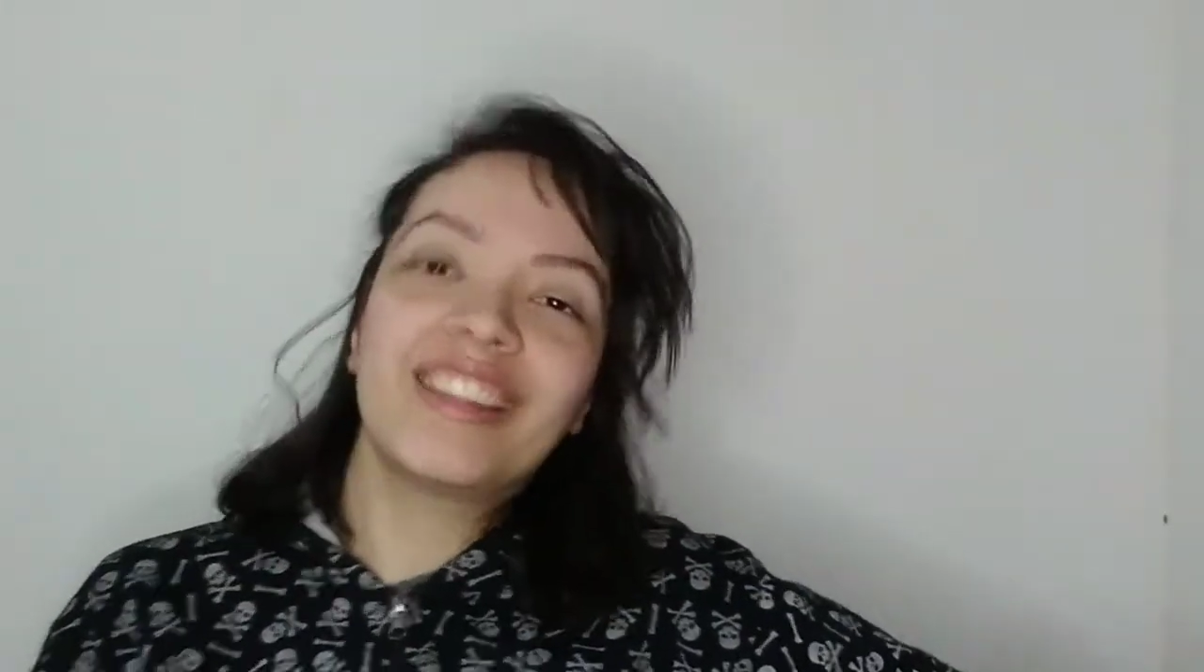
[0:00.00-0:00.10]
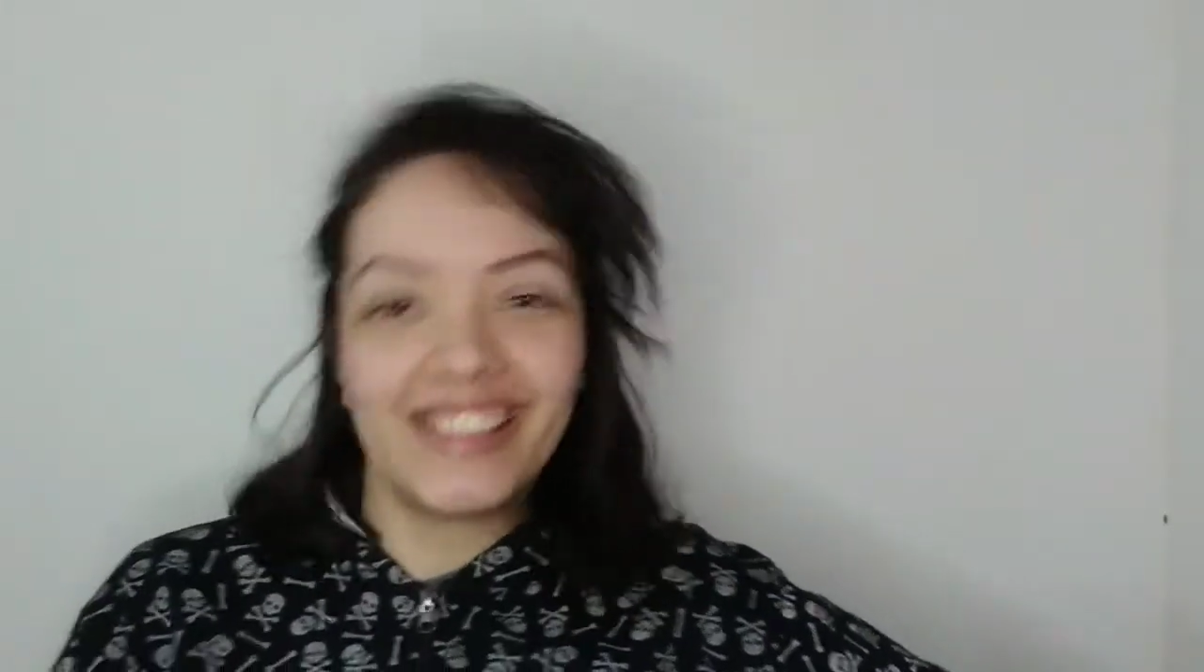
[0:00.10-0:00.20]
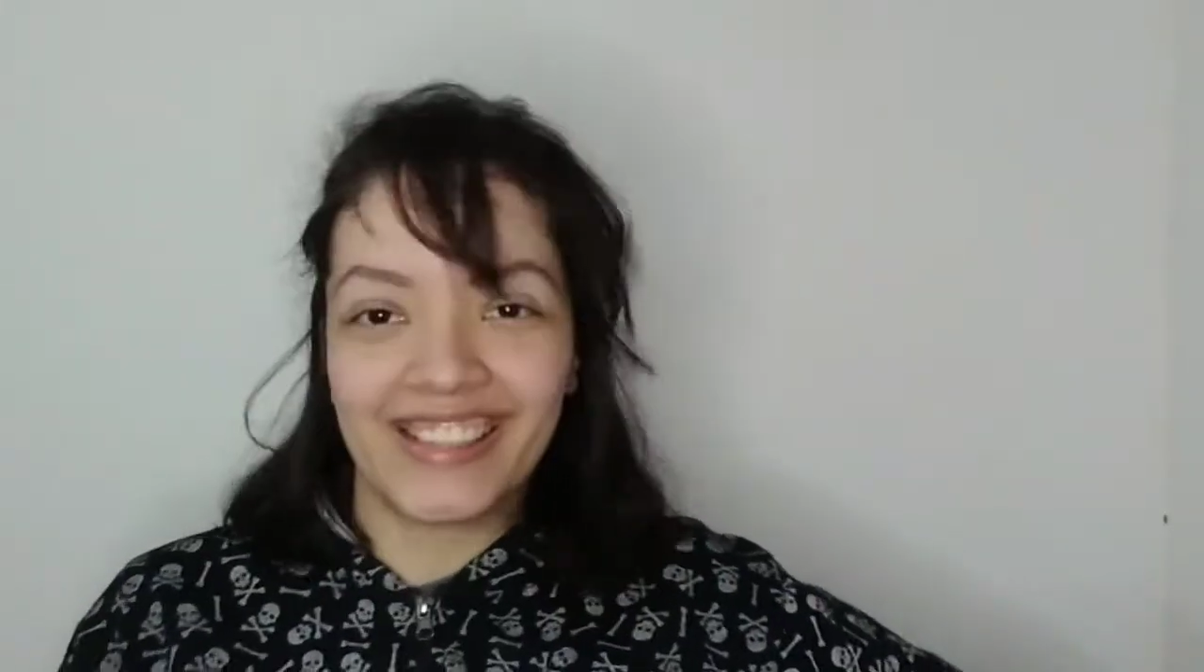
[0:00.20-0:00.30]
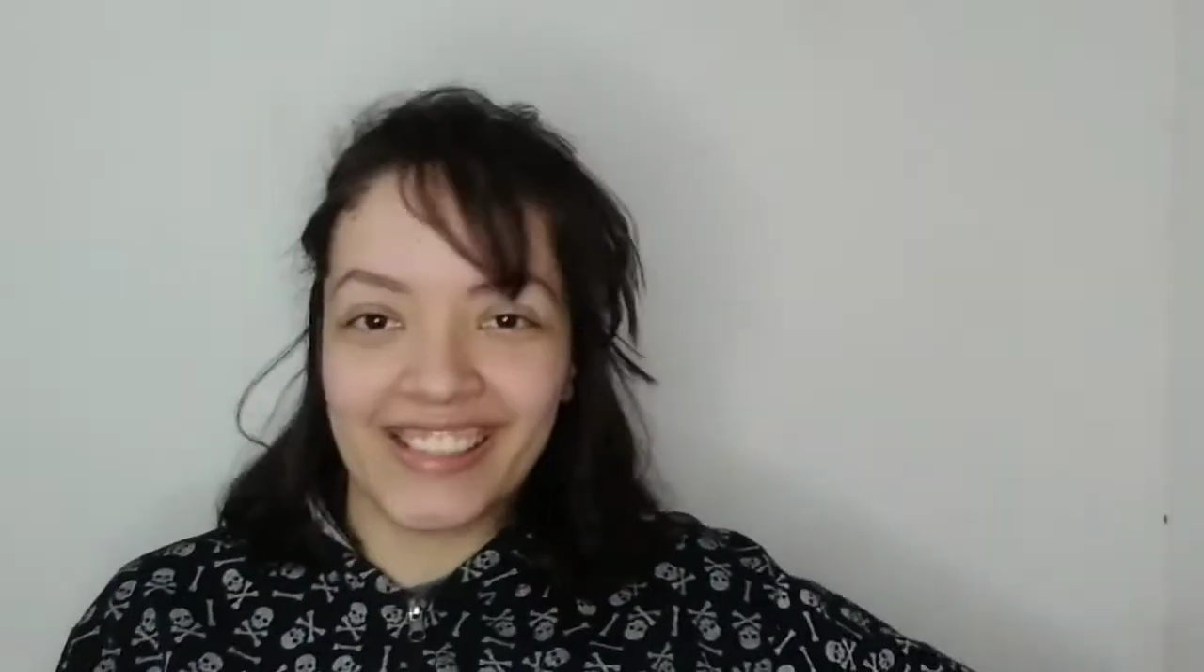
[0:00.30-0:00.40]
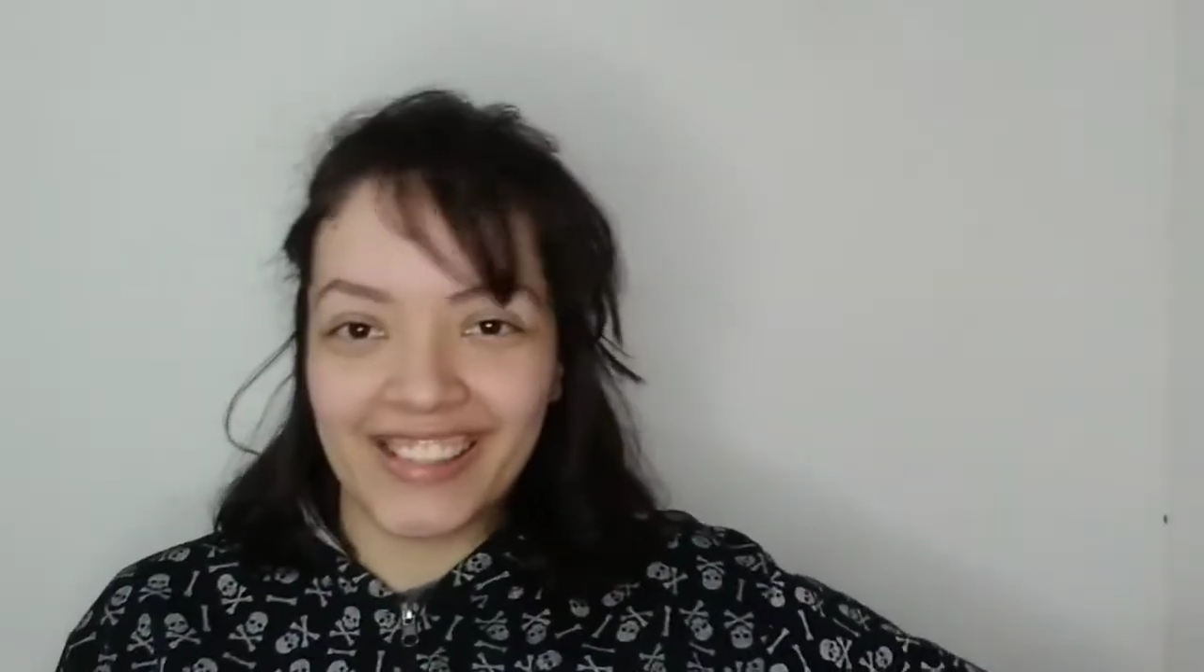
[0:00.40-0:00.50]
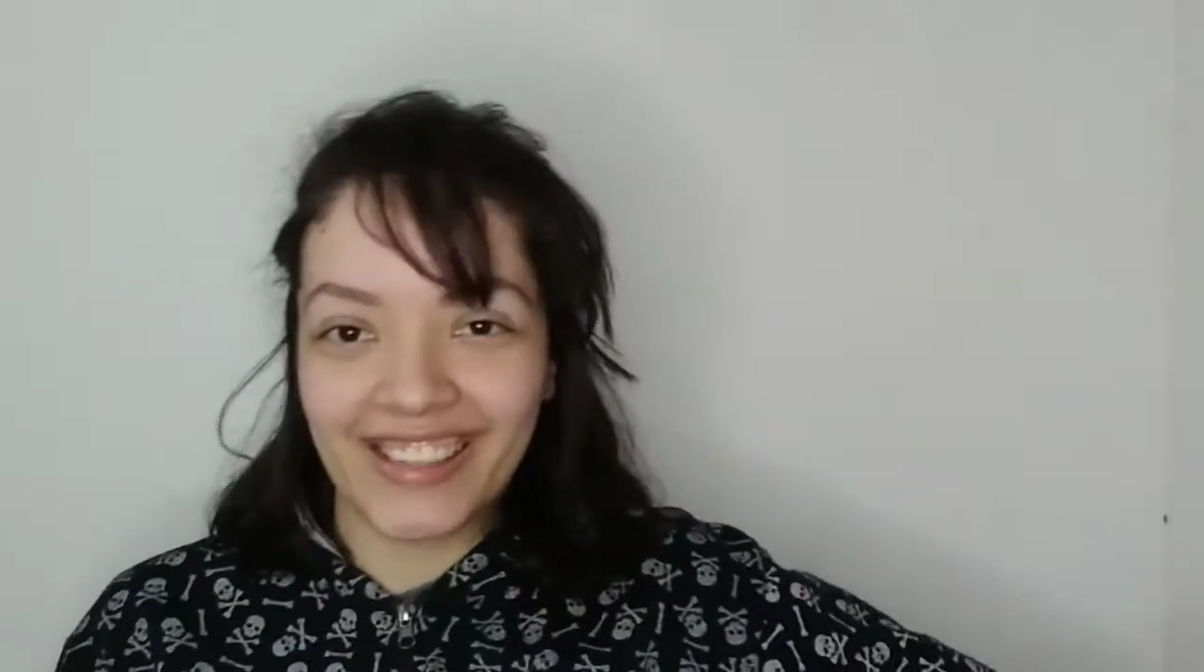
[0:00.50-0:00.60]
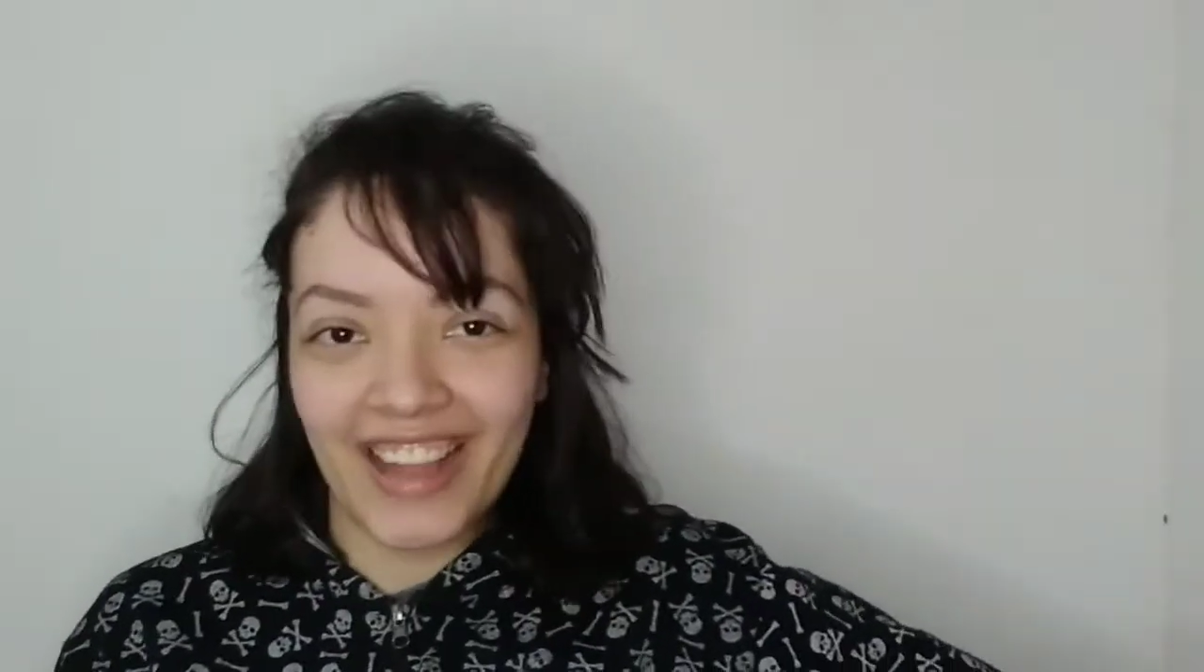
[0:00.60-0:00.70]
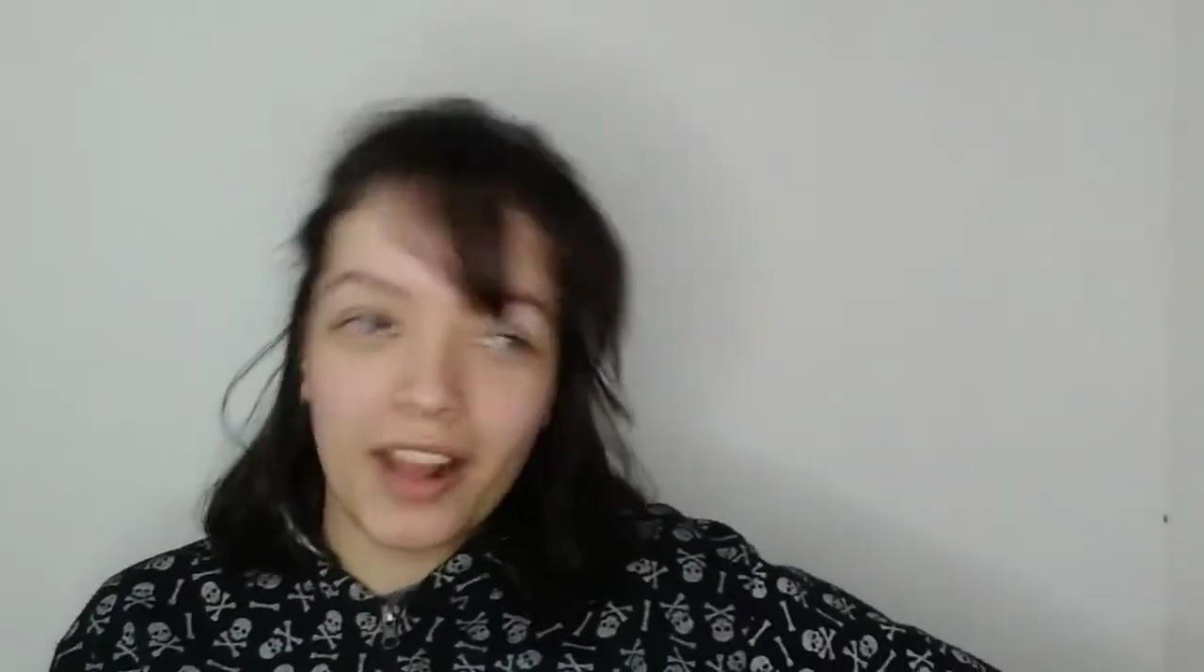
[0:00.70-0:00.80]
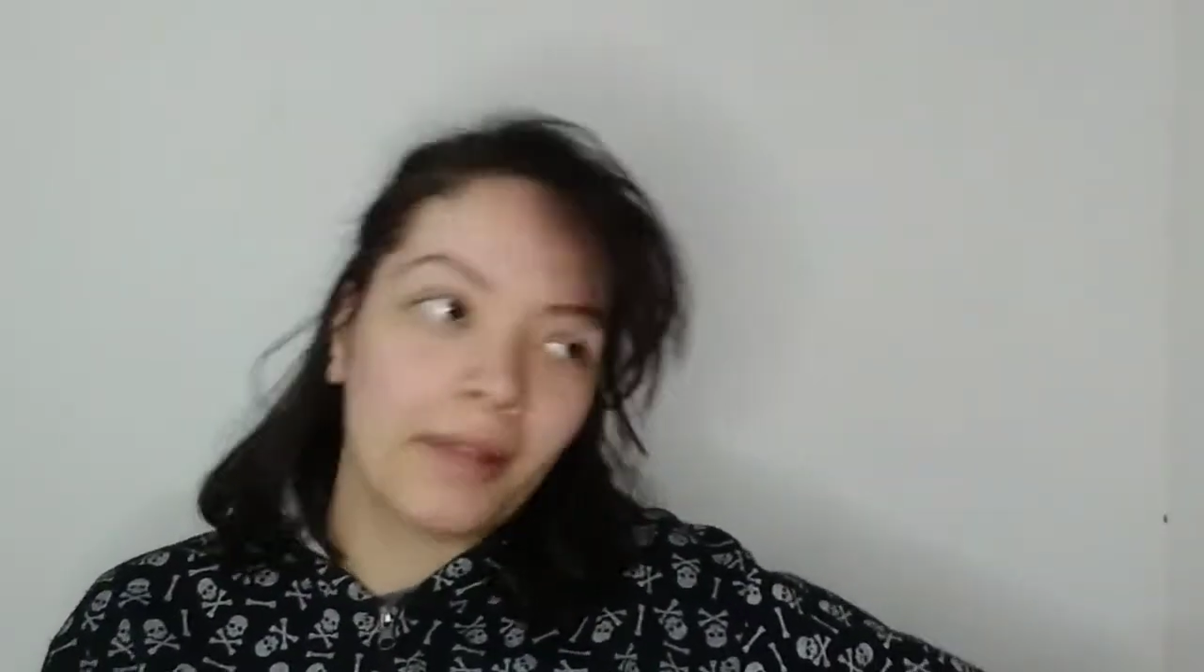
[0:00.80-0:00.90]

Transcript: disgusting and